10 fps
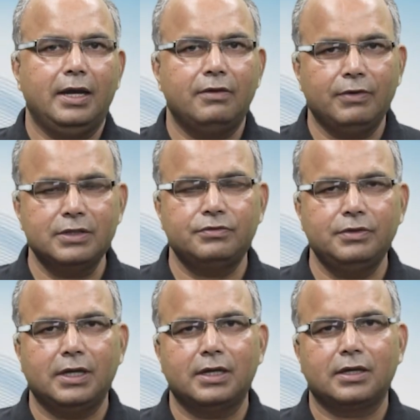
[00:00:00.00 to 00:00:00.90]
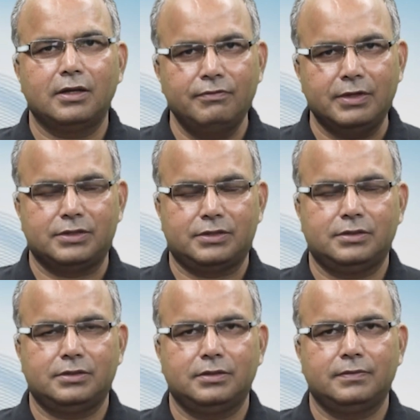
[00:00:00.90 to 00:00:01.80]
And once we are
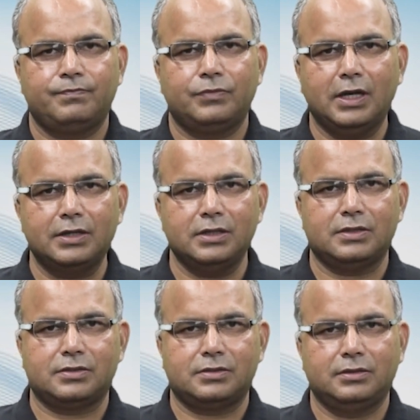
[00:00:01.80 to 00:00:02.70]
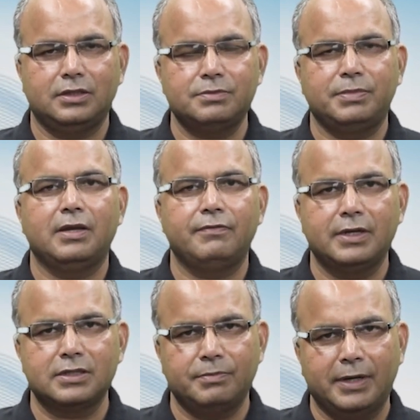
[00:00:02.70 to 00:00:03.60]
convinced that yes, this
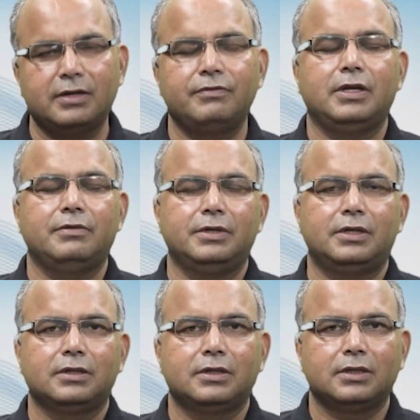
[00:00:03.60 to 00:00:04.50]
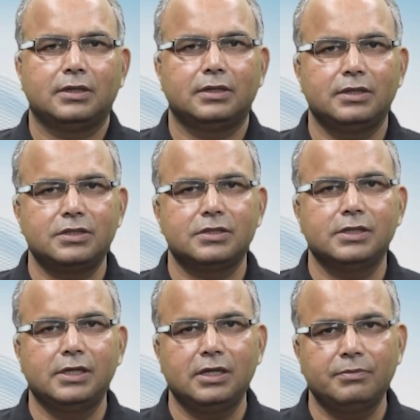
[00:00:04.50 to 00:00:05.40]
behavior is a better behavior, this is
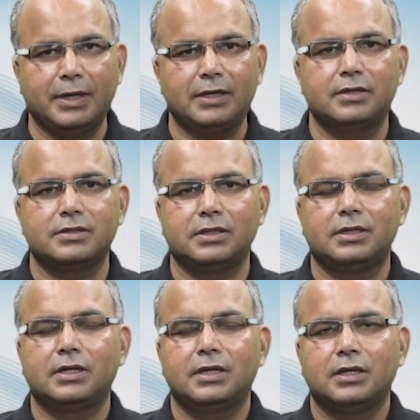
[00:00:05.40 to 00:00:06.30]
yielding better result,